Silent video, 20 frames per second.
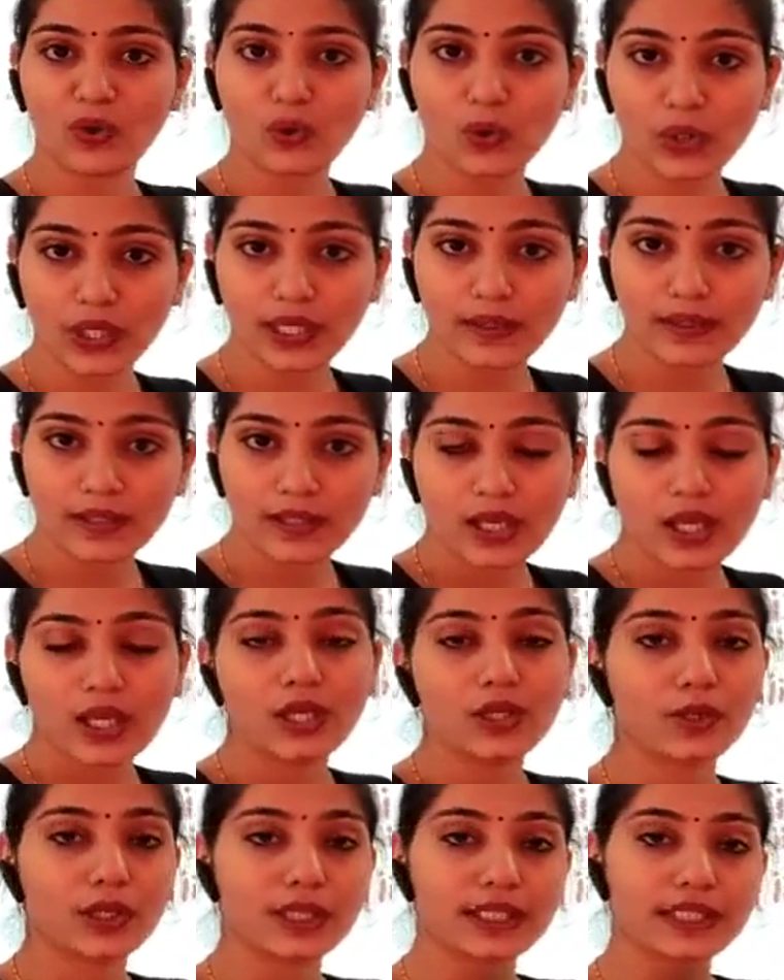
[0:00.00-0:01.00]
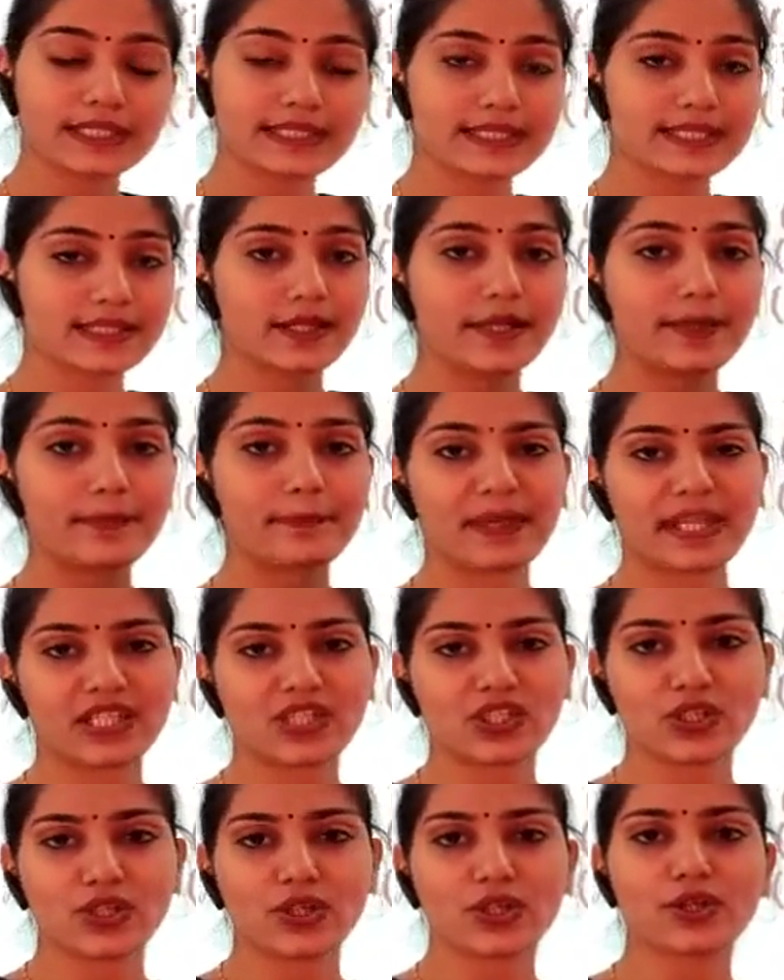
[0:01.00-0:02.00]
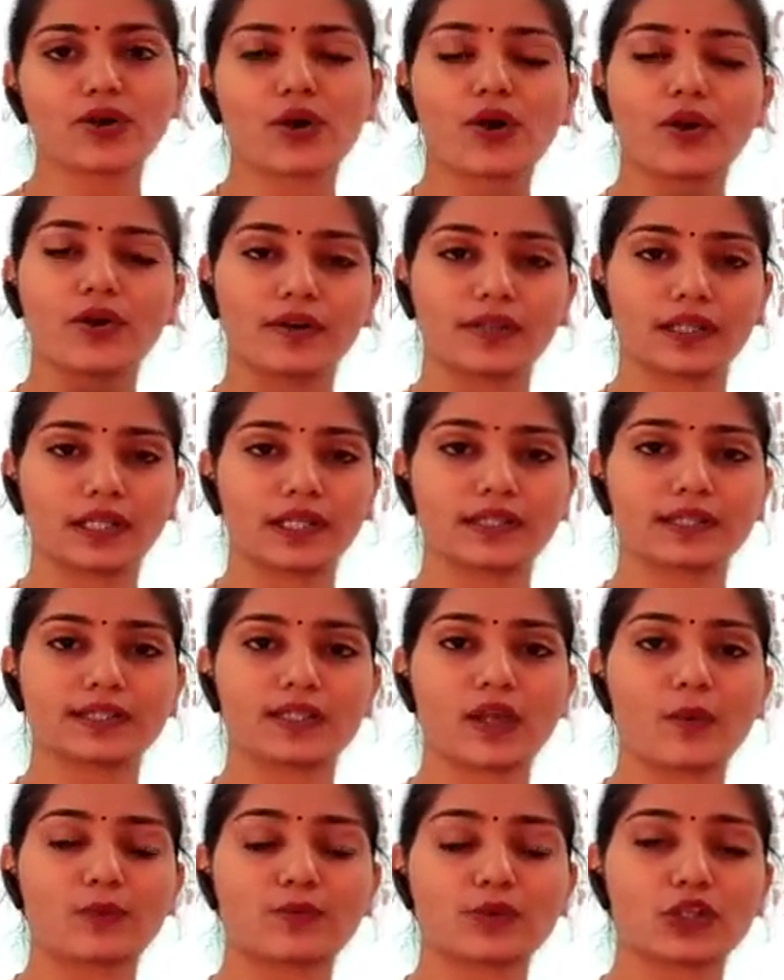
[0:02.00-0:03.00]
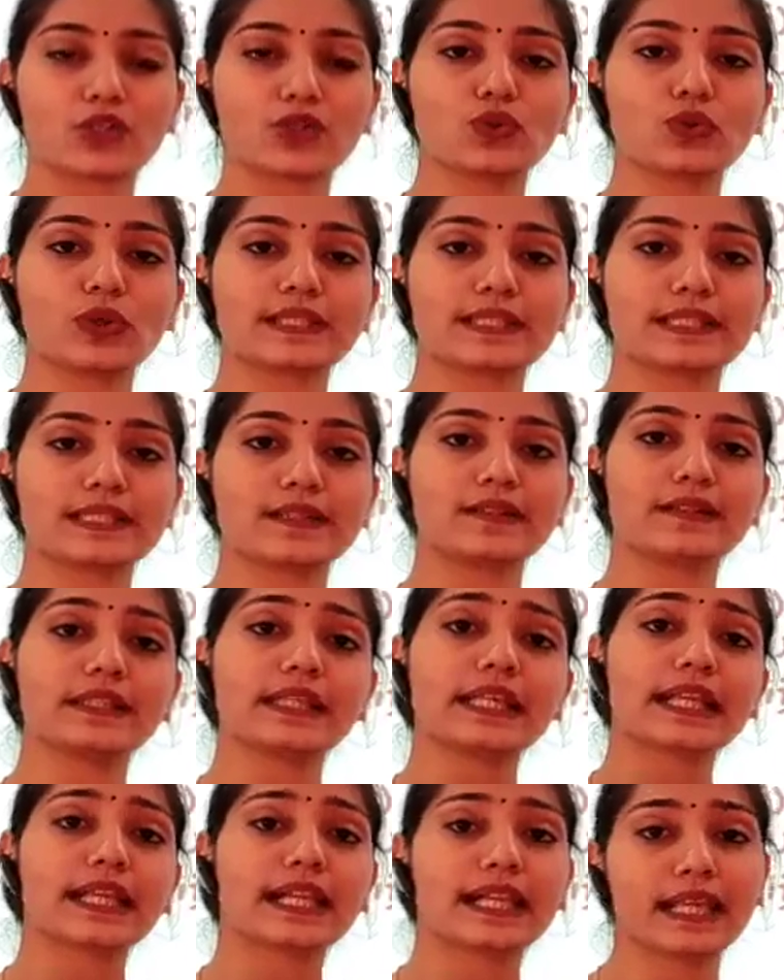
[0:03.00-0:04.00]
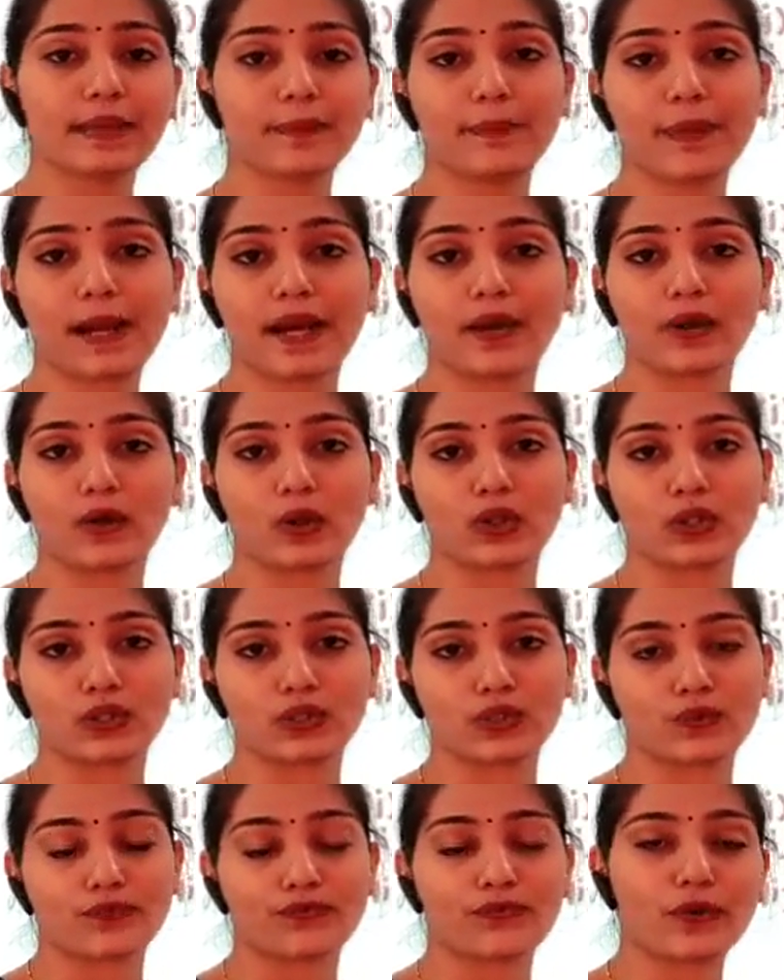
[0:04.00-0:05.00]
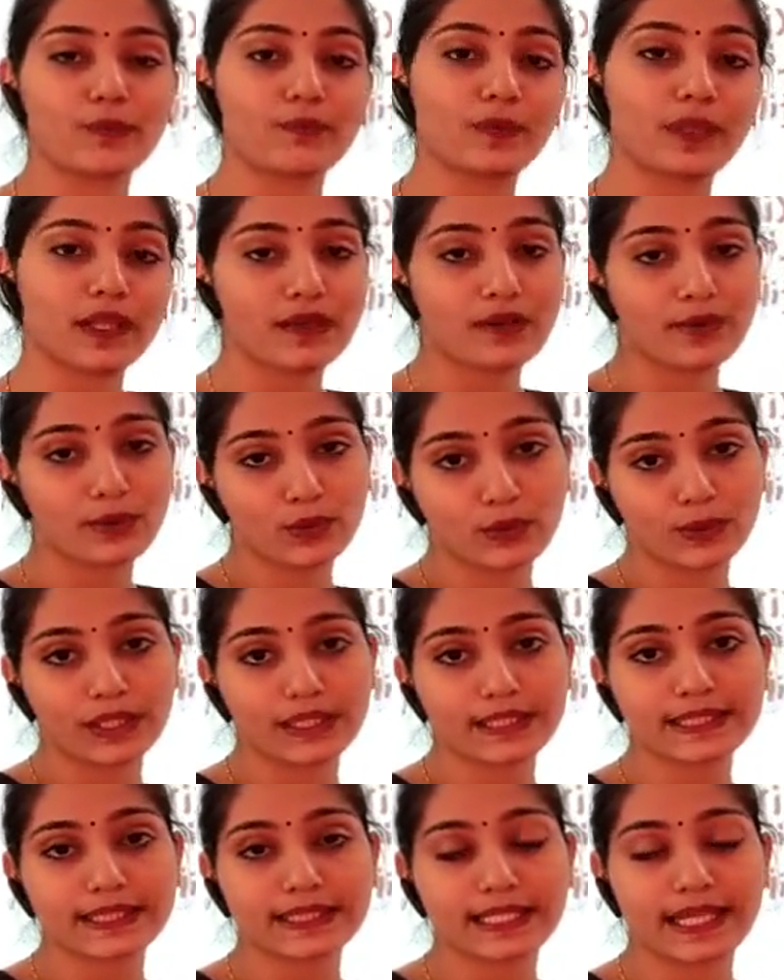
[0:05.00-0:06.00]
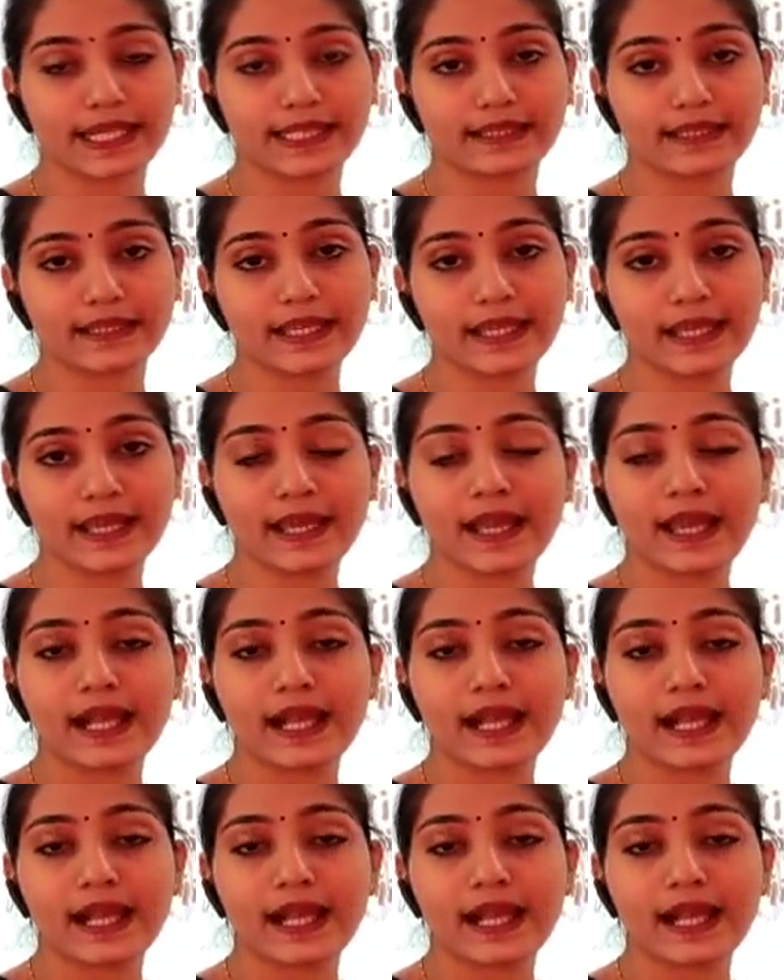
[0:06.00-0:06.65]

Okay, you can insert picture, or there is an option to insert the clipart also. From there you can select the